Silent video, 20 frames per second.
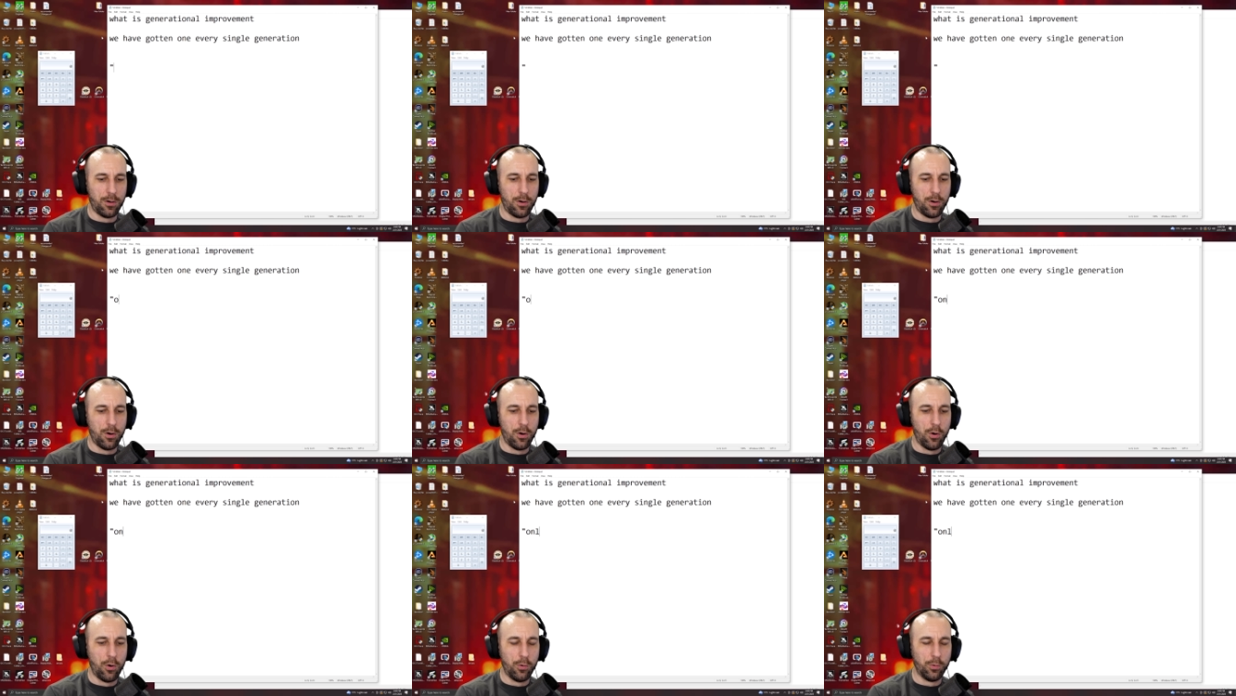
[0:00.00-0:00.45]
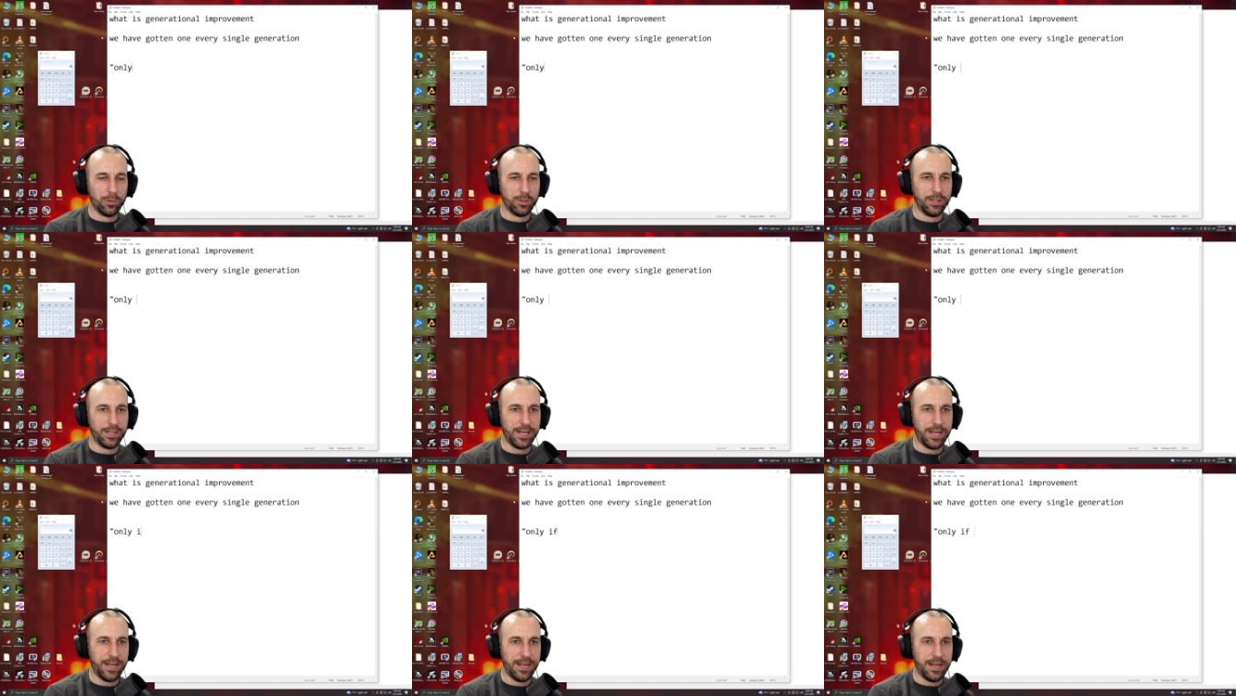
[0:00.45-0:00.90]

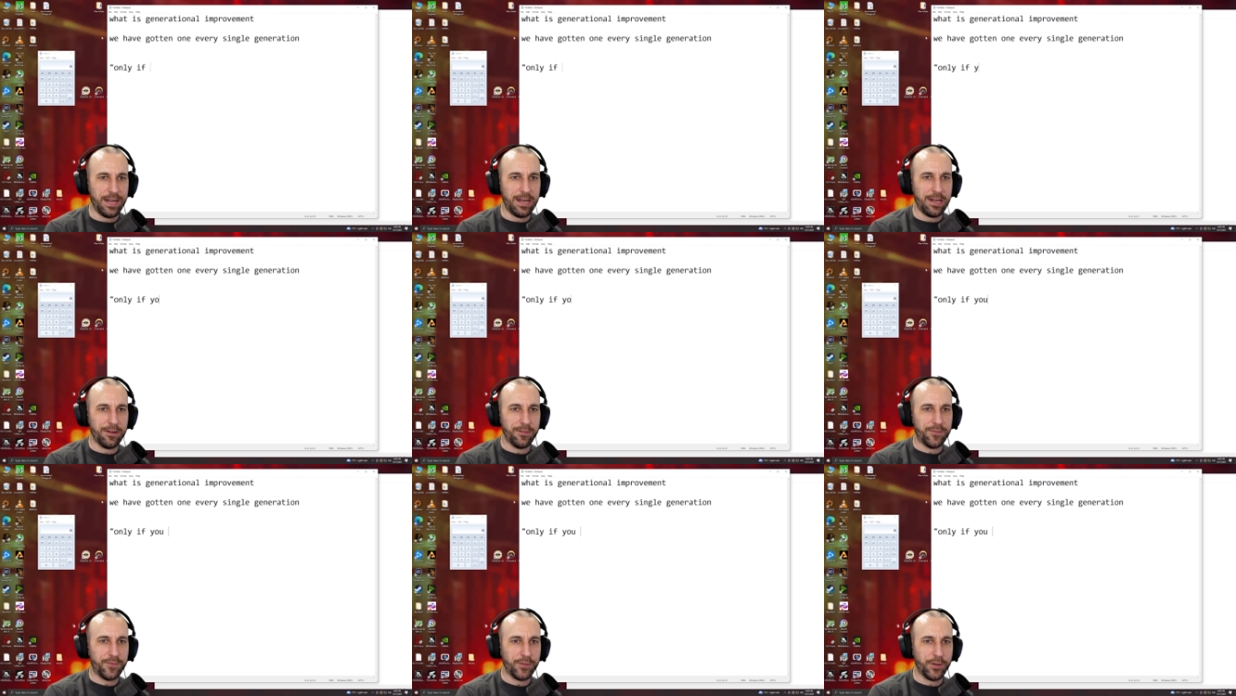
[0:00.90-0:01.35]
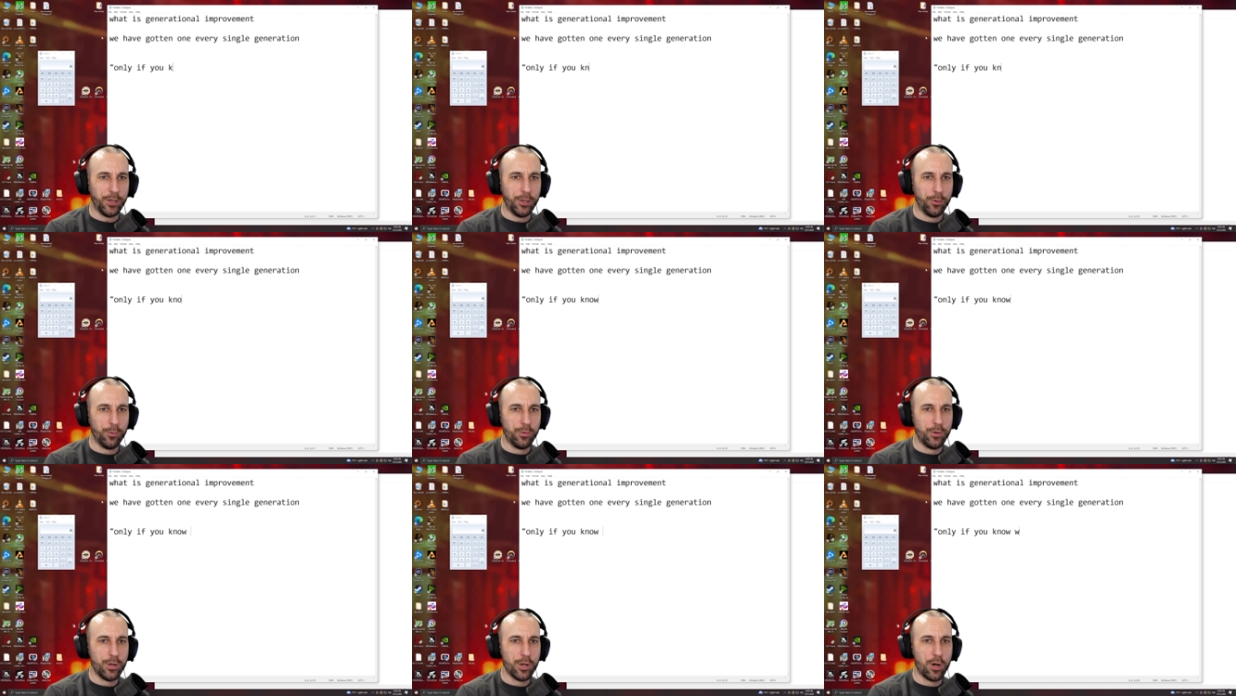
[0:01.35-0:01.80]
Only if
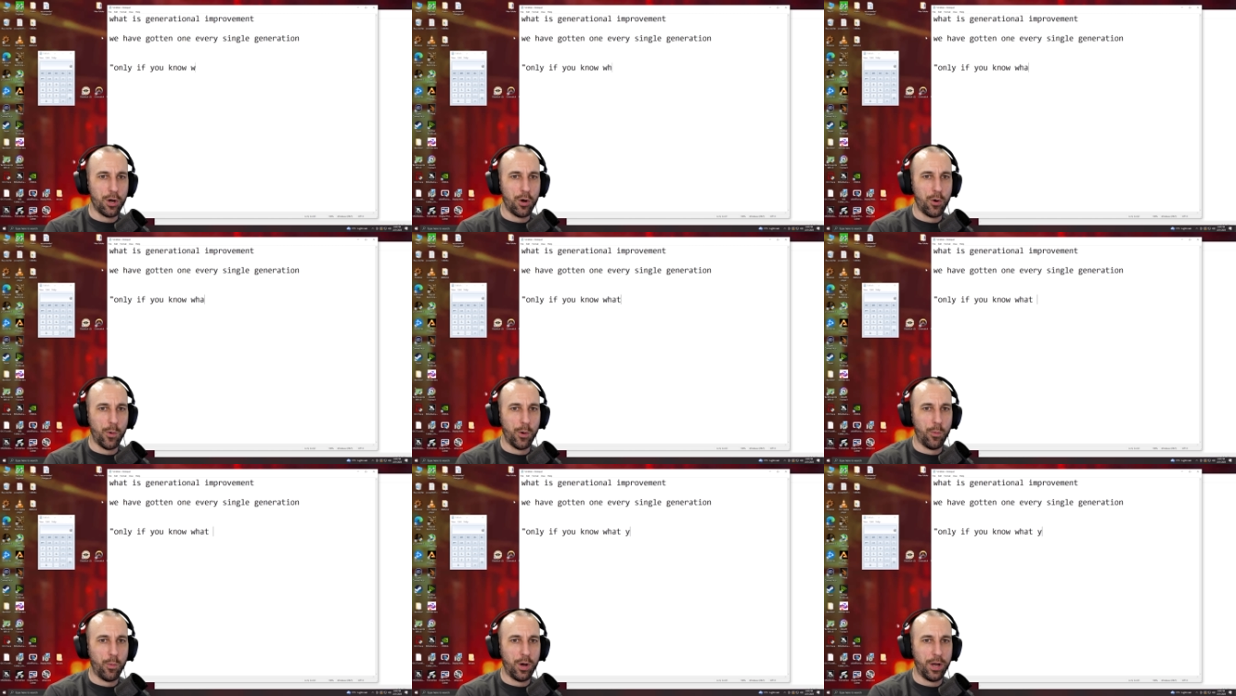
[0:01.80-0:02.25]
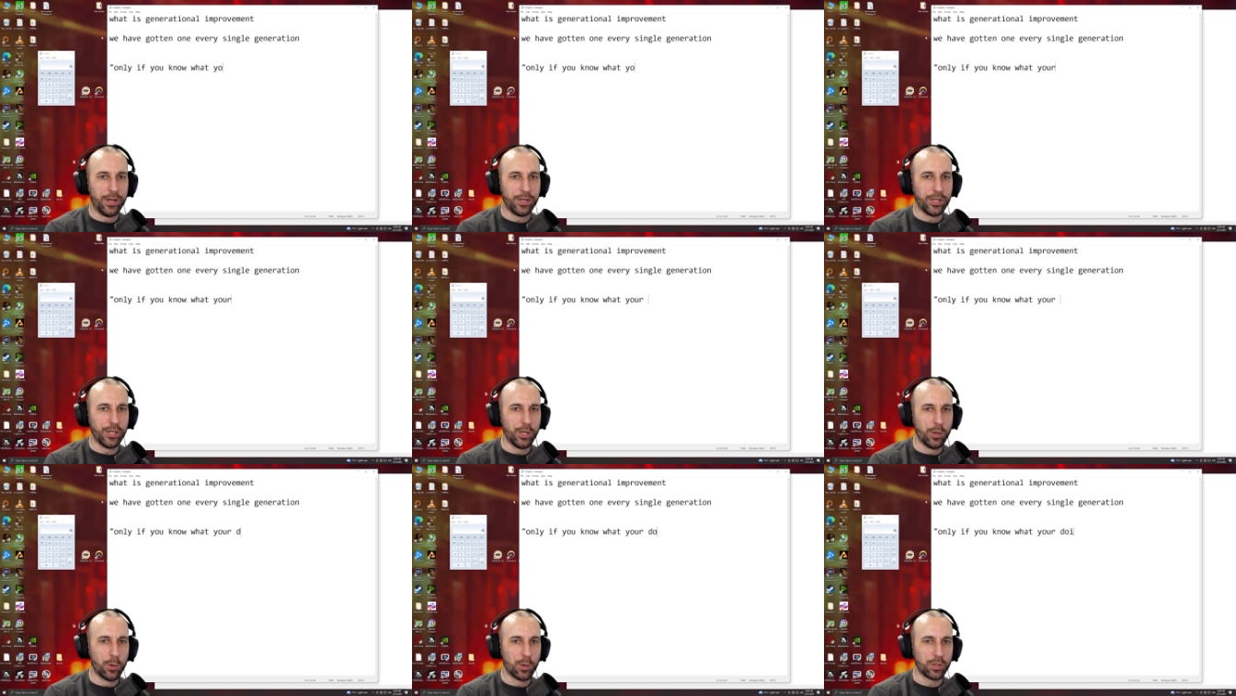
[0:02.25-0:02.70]
you know what
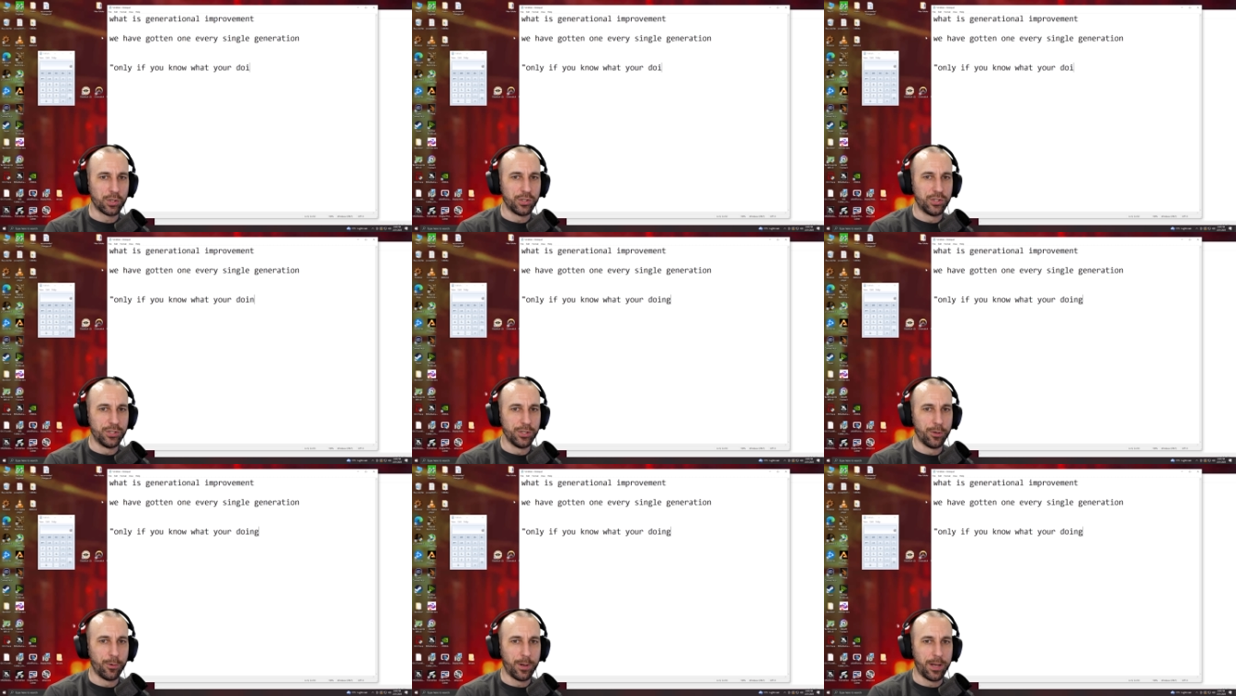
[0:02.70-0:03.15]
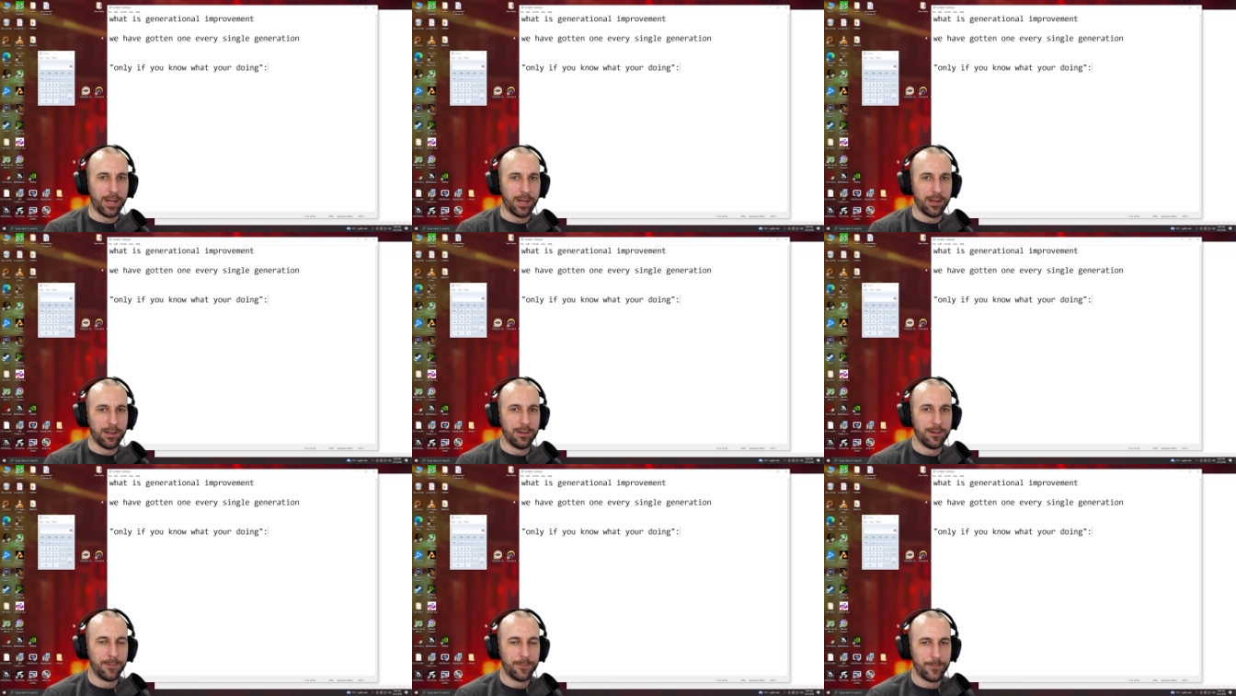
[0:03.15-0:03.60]
you're doing.